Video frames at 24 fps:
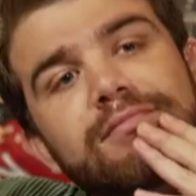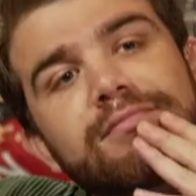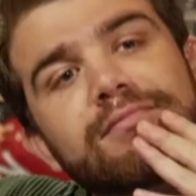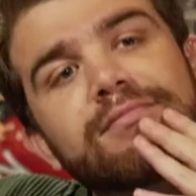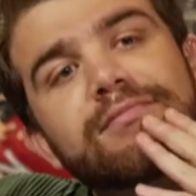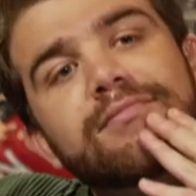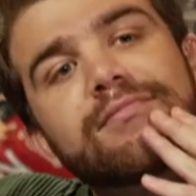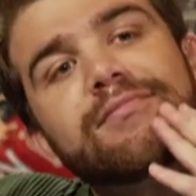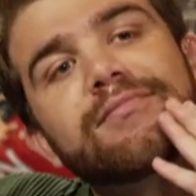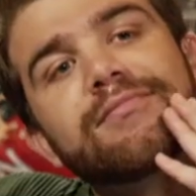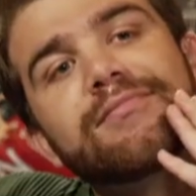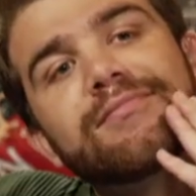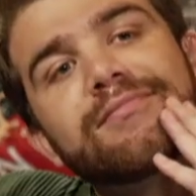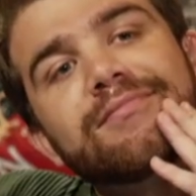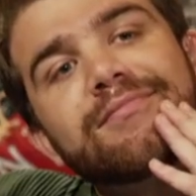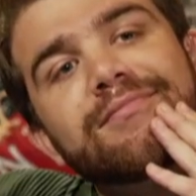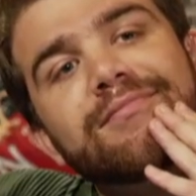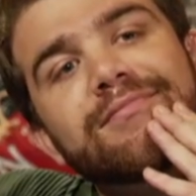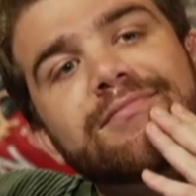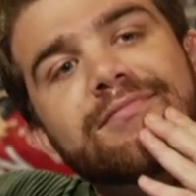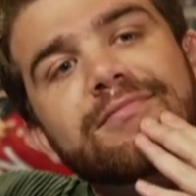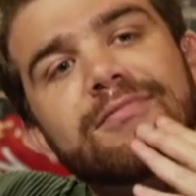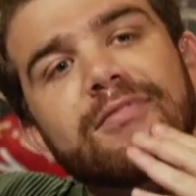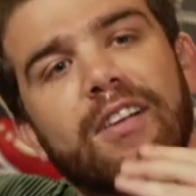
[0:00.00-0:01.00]

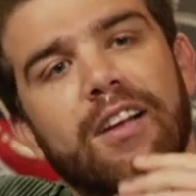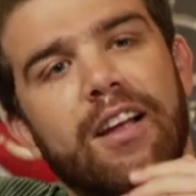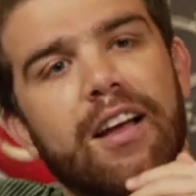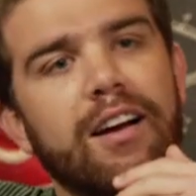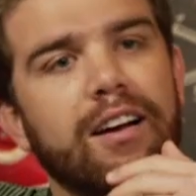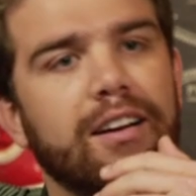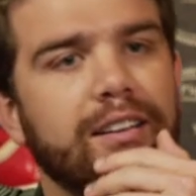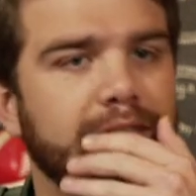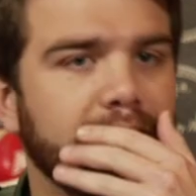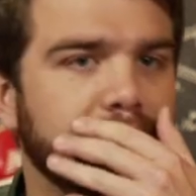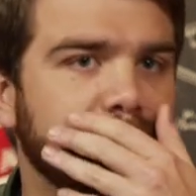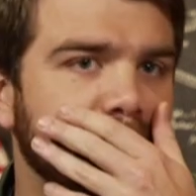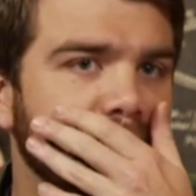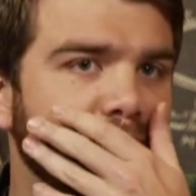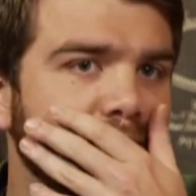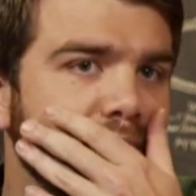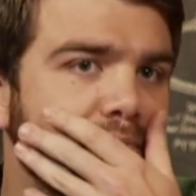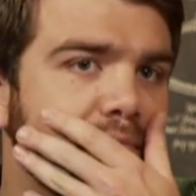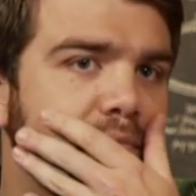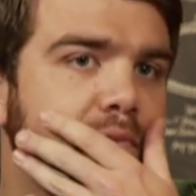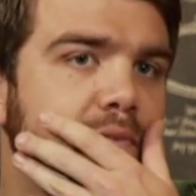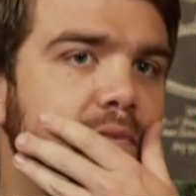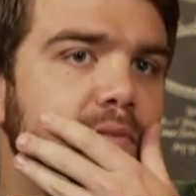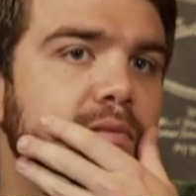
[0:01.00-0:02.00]

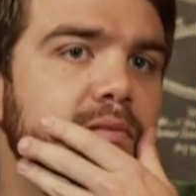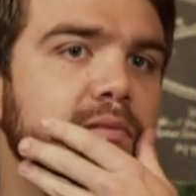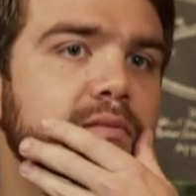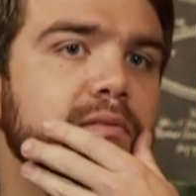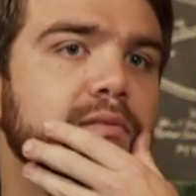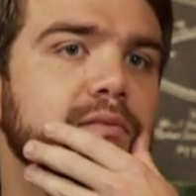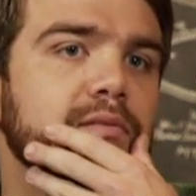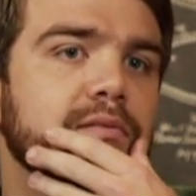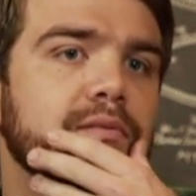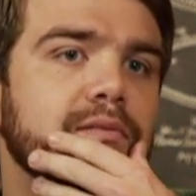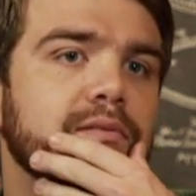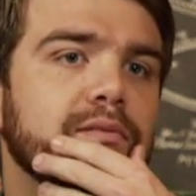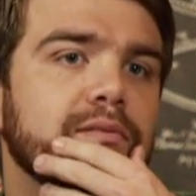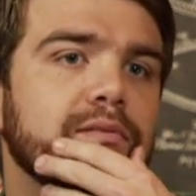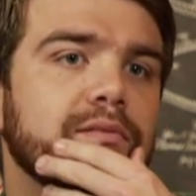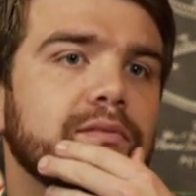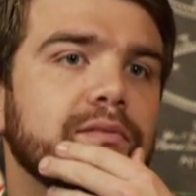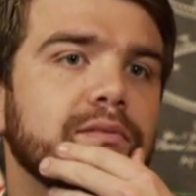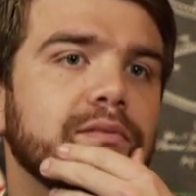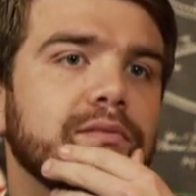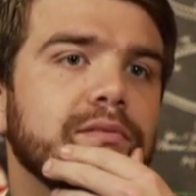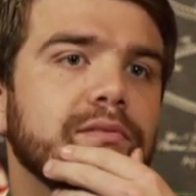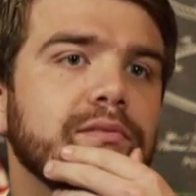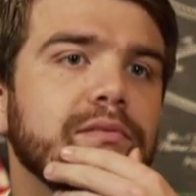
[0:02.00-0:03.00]

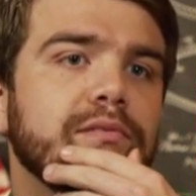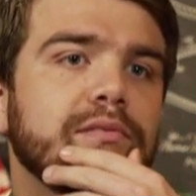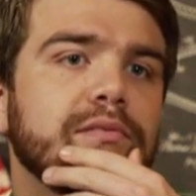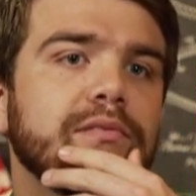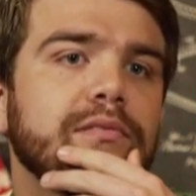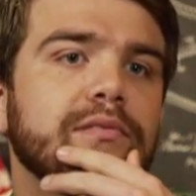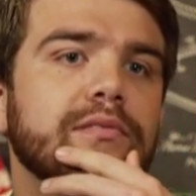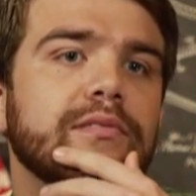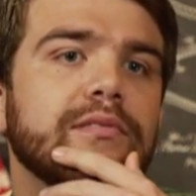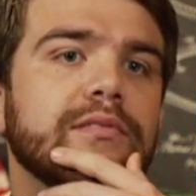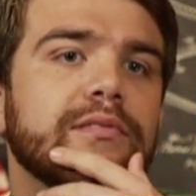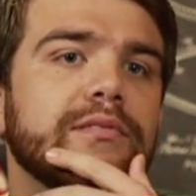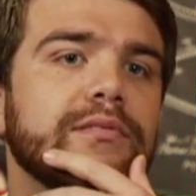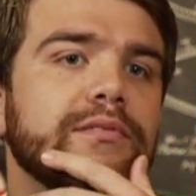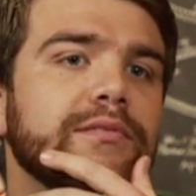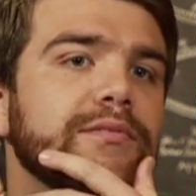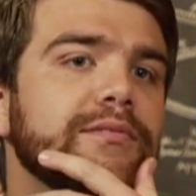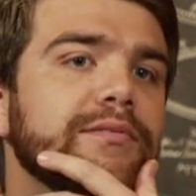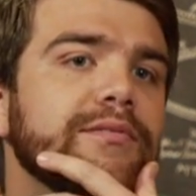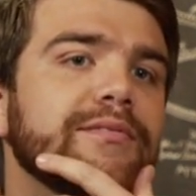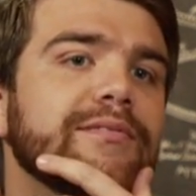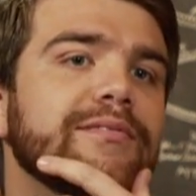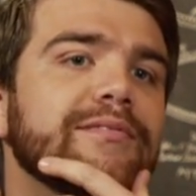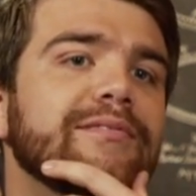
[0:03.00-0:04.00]

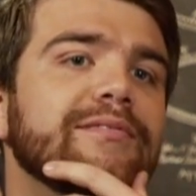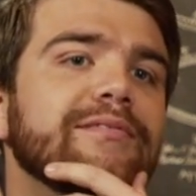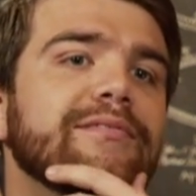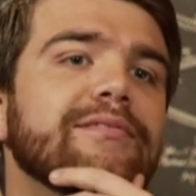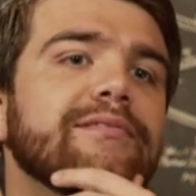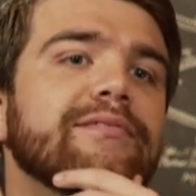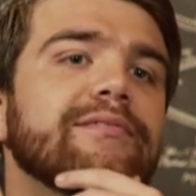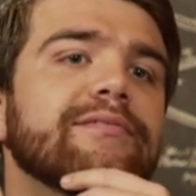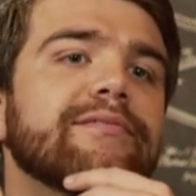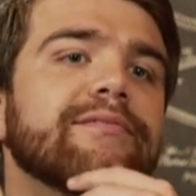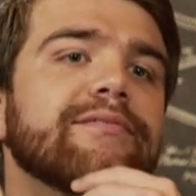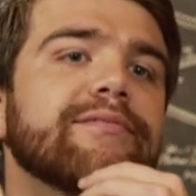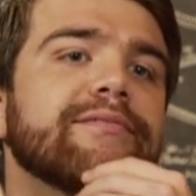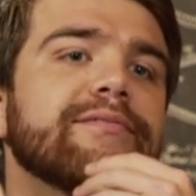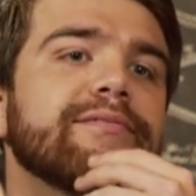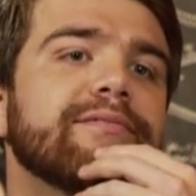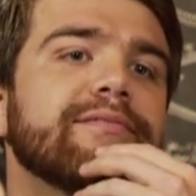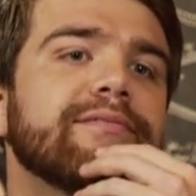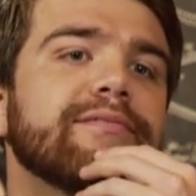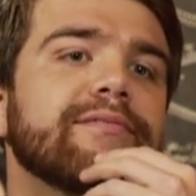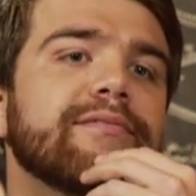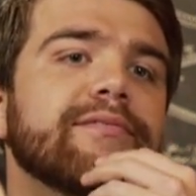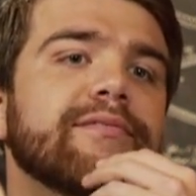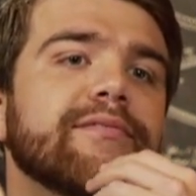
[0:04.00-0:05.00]

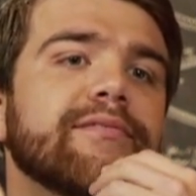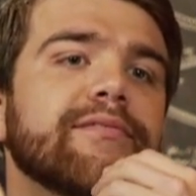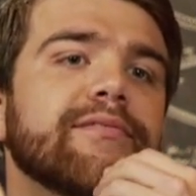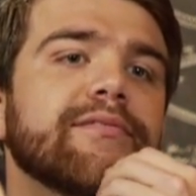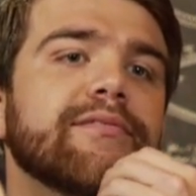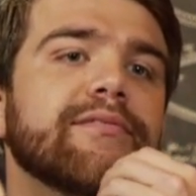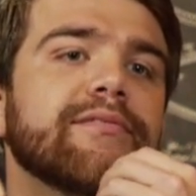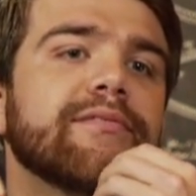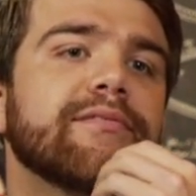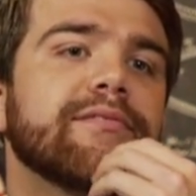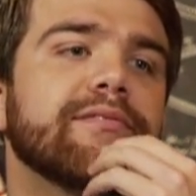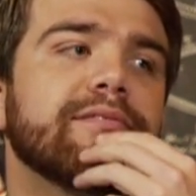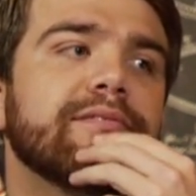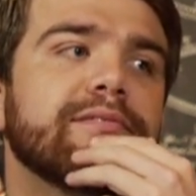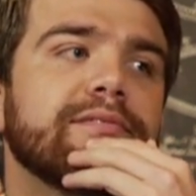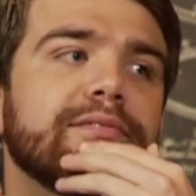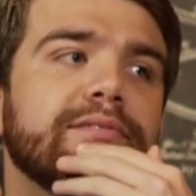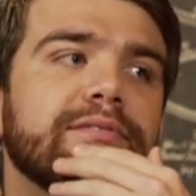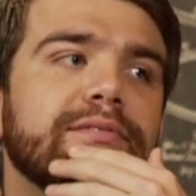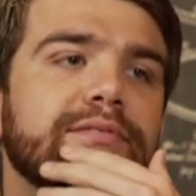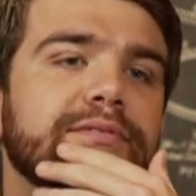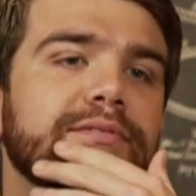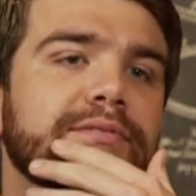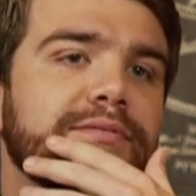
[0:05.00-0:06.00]

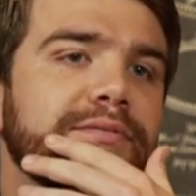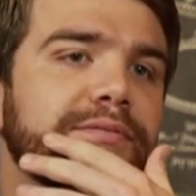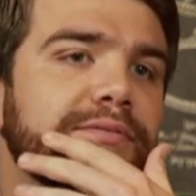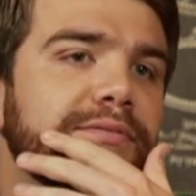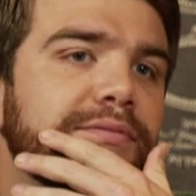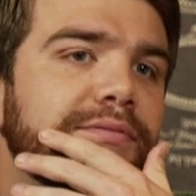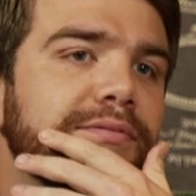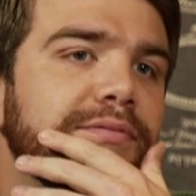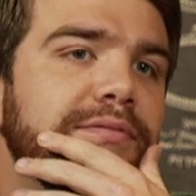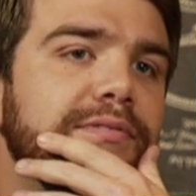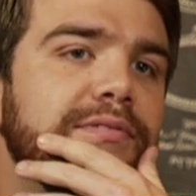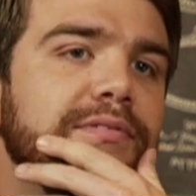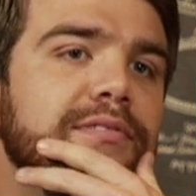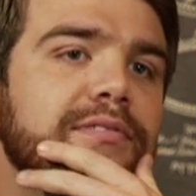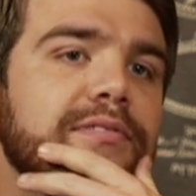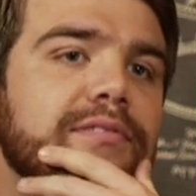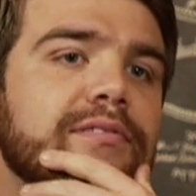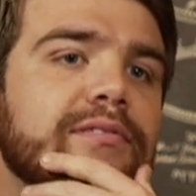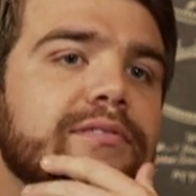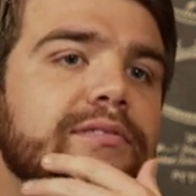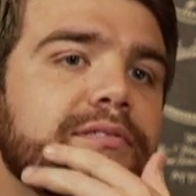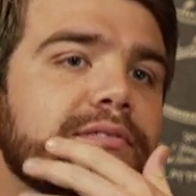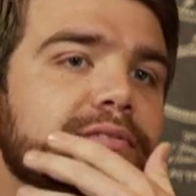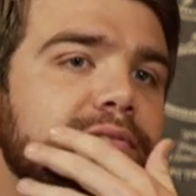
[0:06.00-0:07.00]

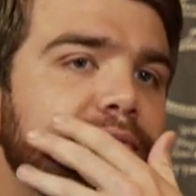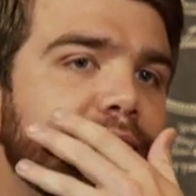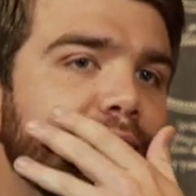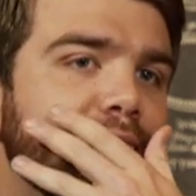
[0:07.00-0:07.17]
(silent)